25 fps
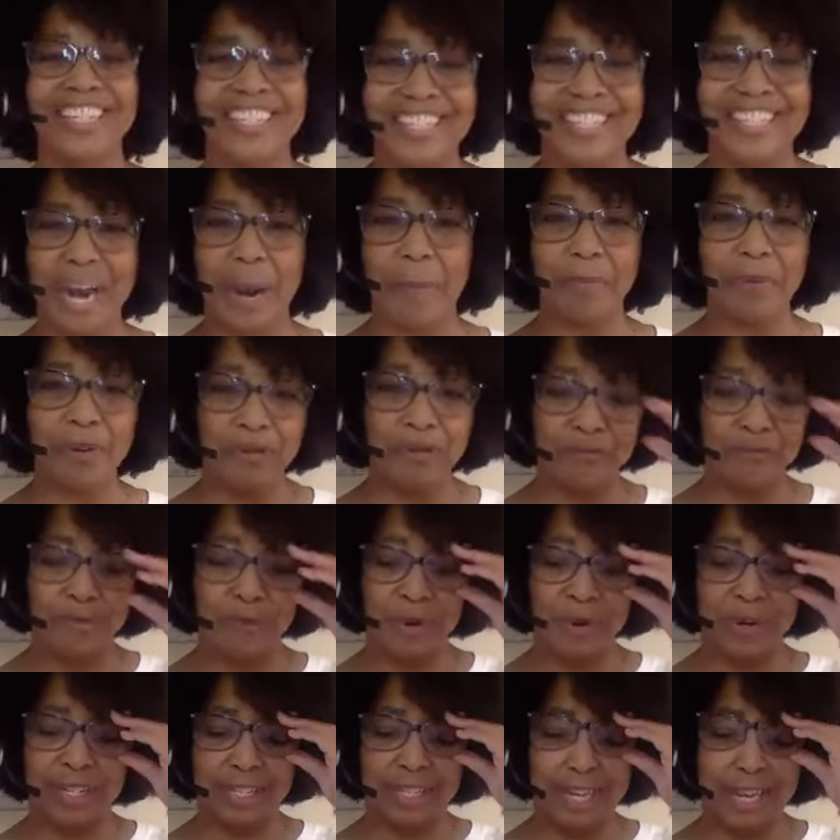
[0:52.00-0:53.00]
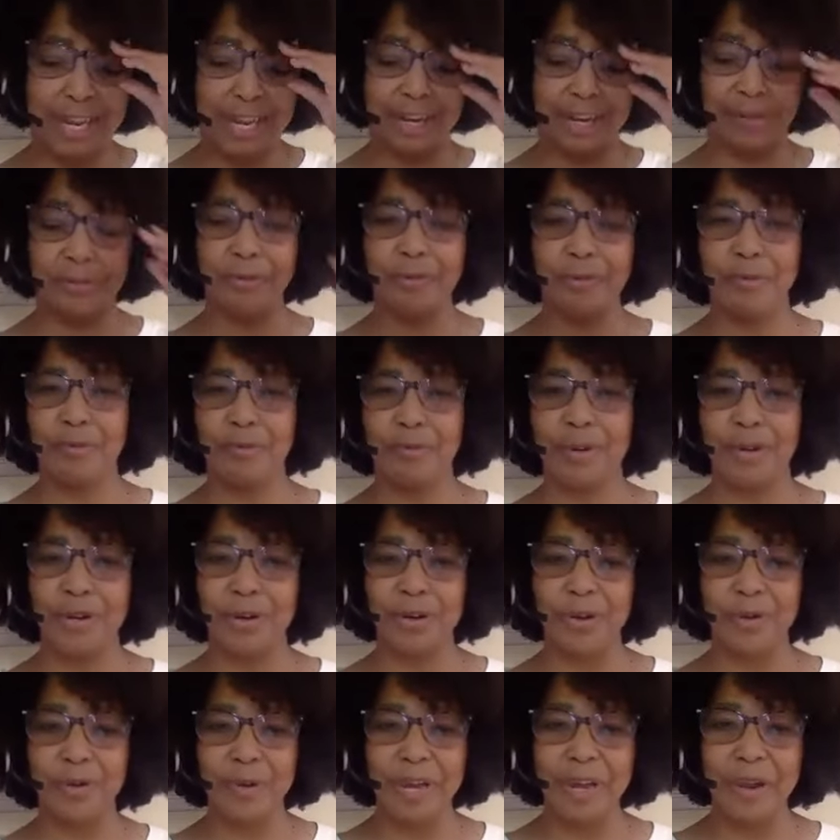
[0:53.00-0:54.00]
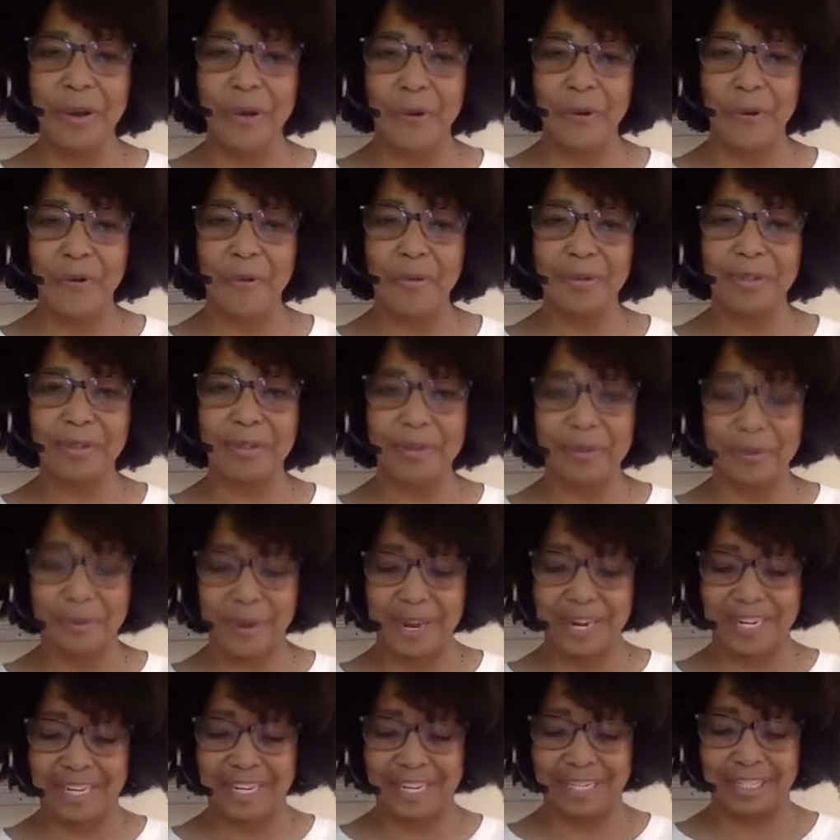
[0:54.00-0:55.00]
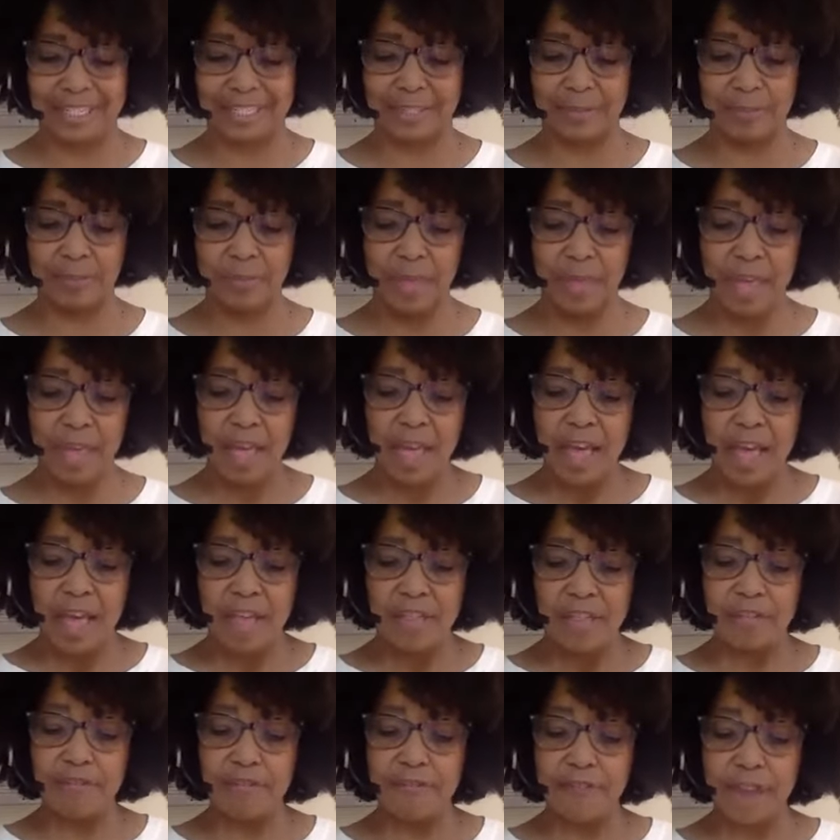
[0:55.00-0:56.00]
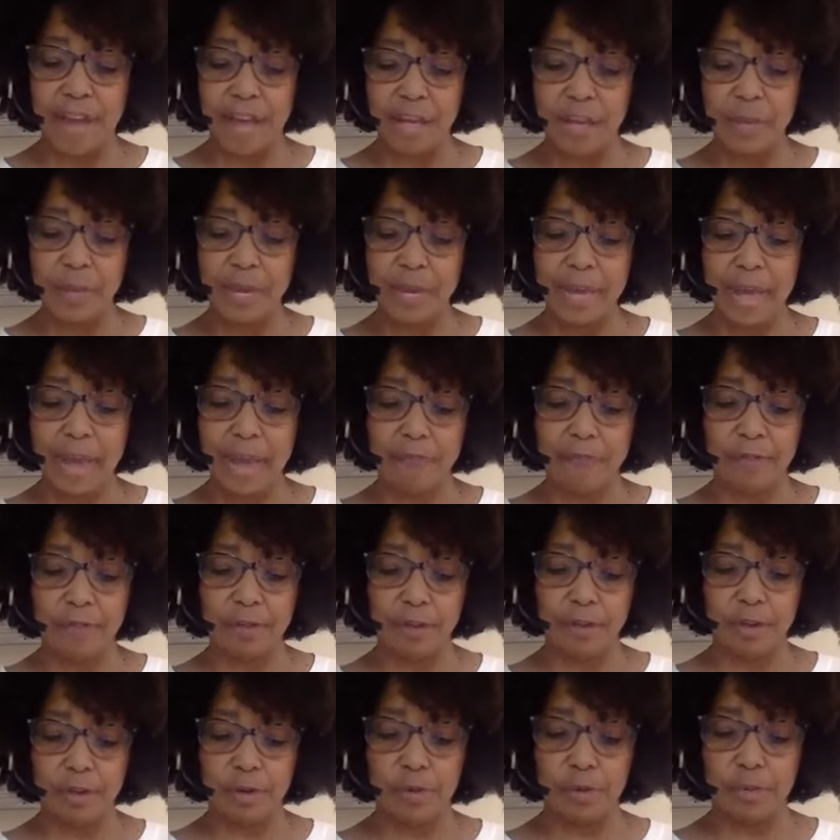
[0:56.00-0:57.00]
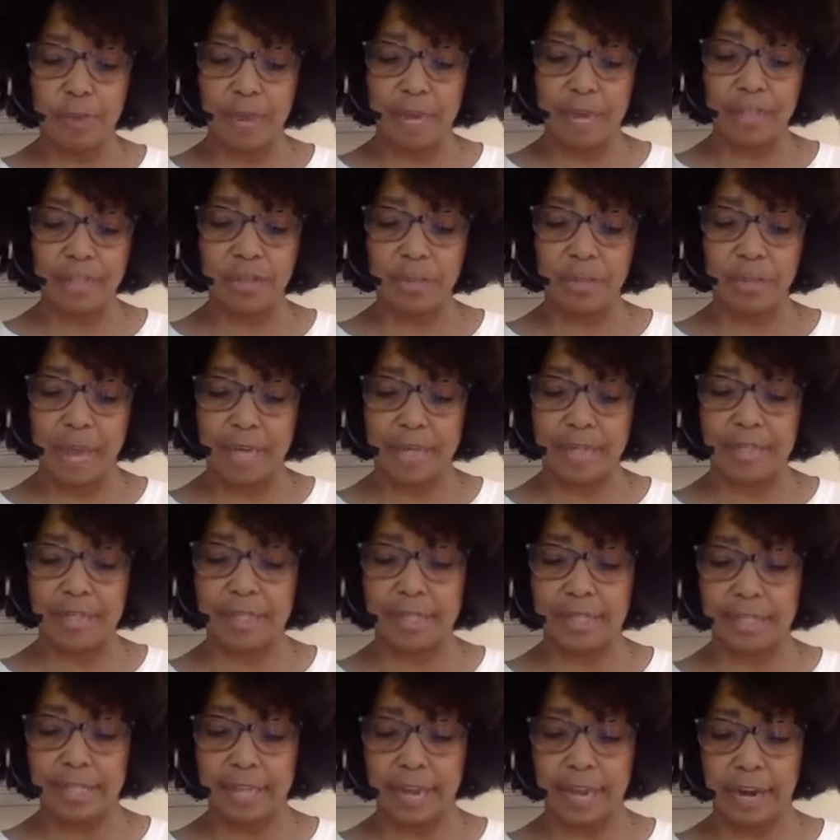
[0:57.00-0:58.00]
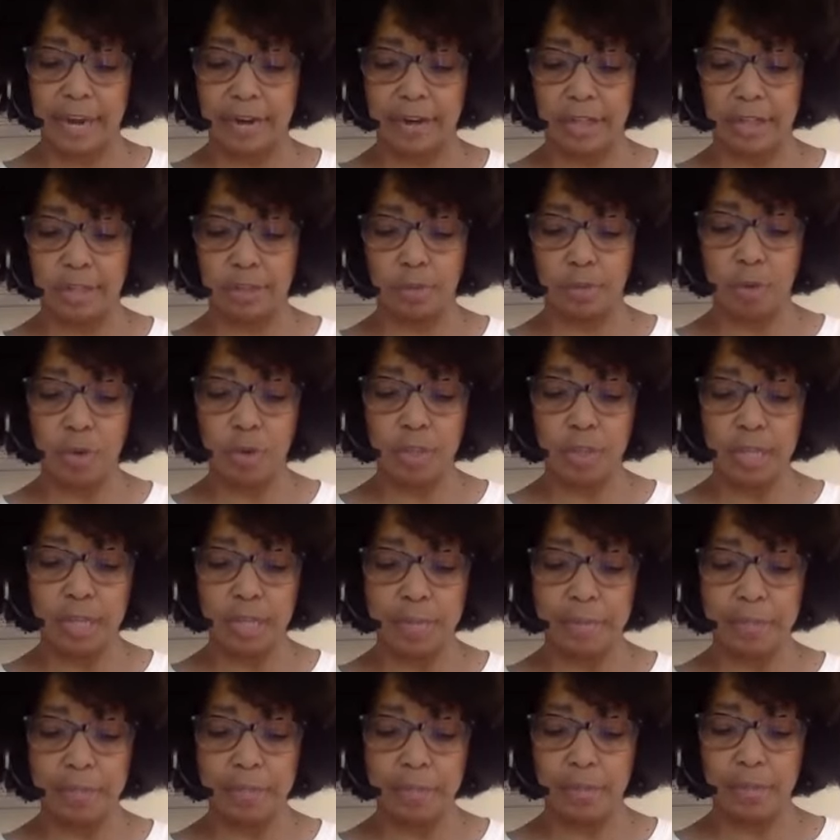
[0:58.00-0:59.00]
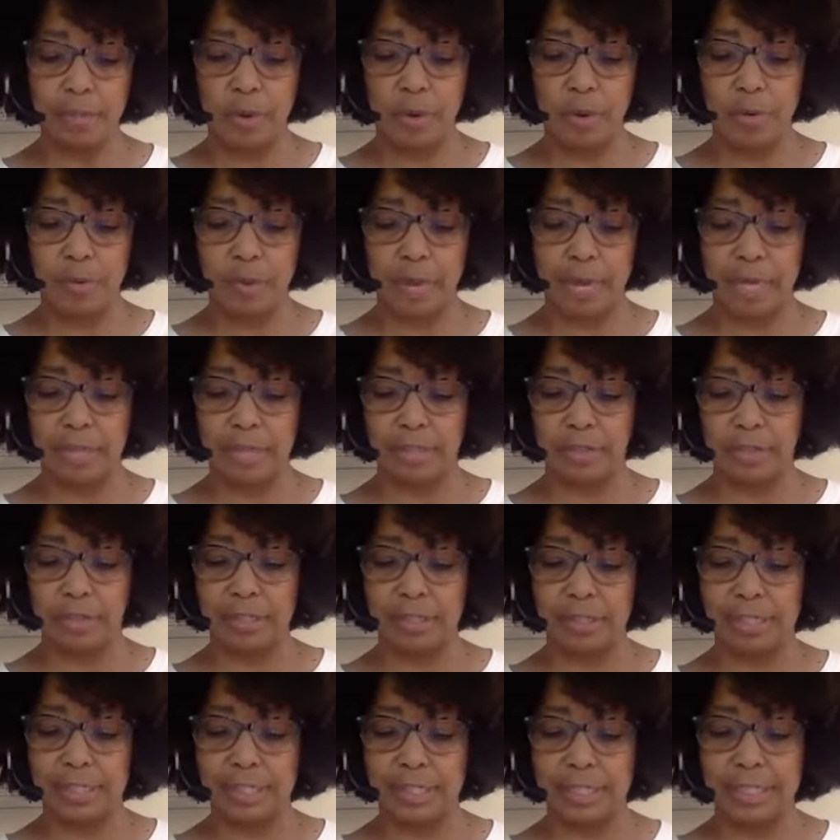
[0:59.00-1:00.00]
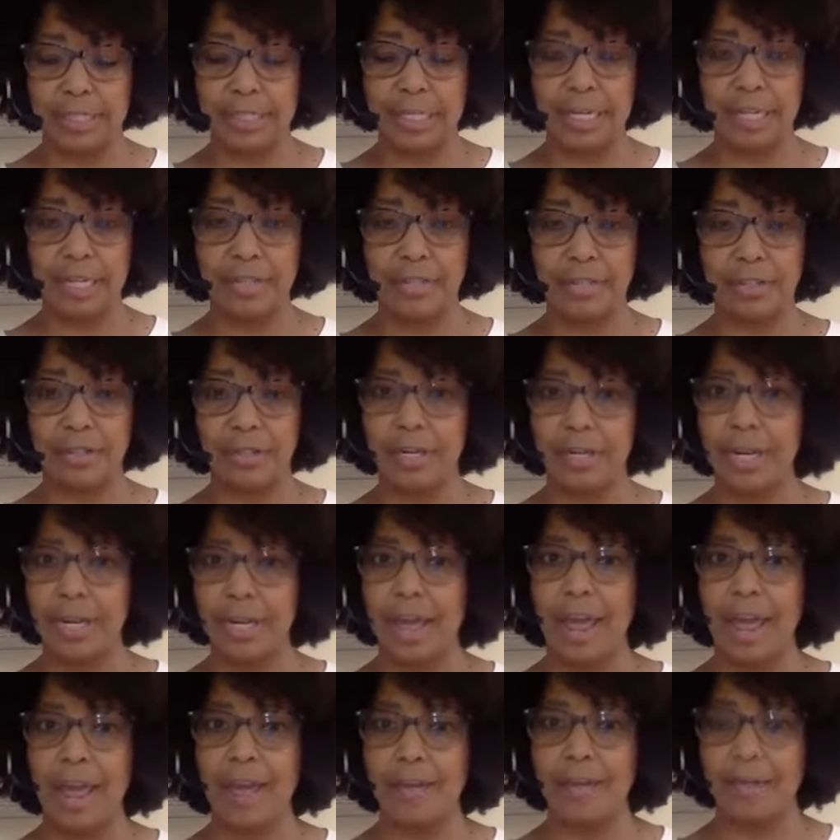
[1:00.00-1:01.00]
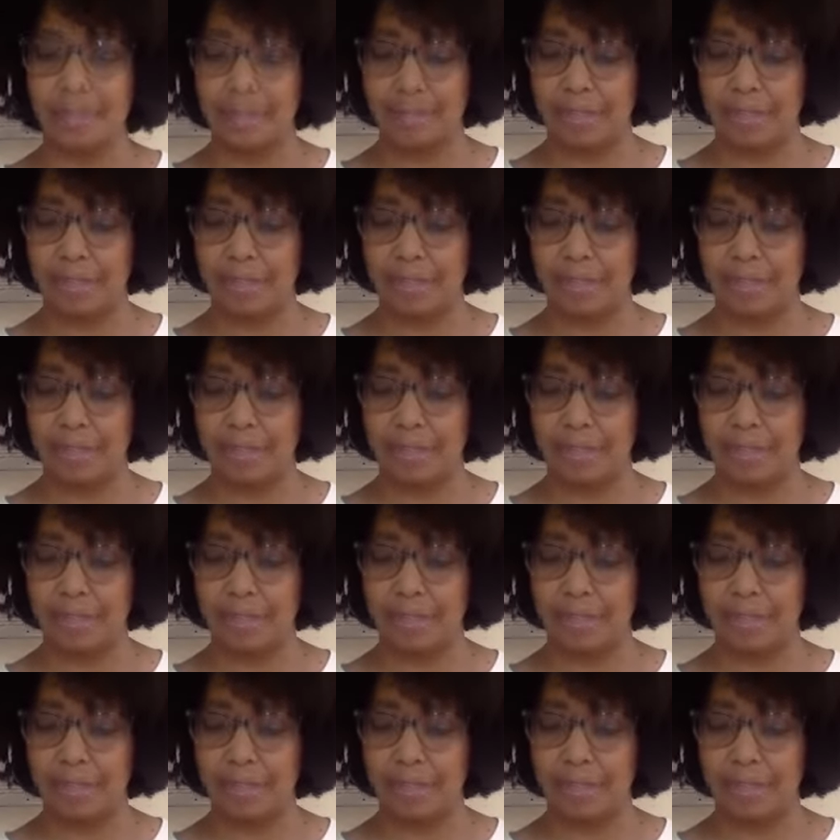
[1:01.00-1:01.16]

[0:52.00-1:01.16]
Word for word: Chapter 14 Renewing Old Acquaintance. The following afternoon, Major Madison's carriage rolled up to the Bowen Mansion on 16th Street and